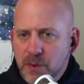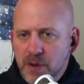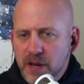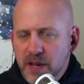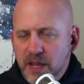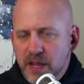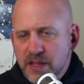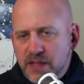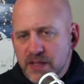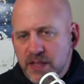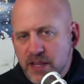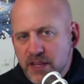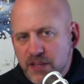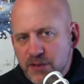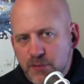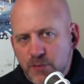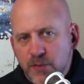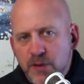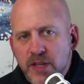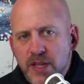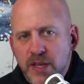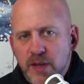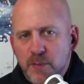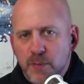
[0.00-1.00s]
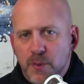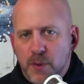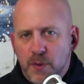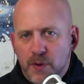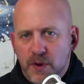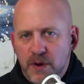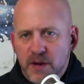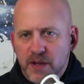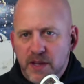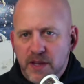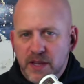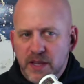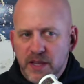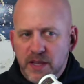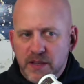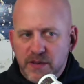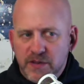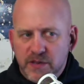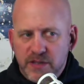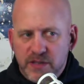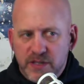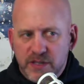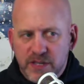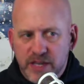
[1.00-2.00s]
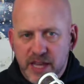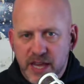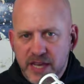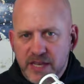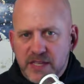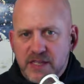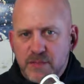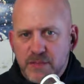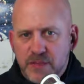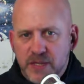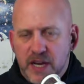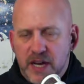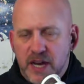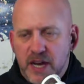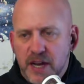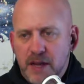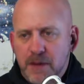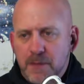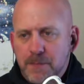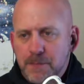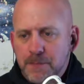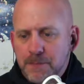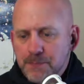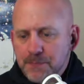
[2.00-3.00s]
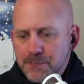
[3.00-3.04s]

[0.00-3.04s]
it's really important that you just take some time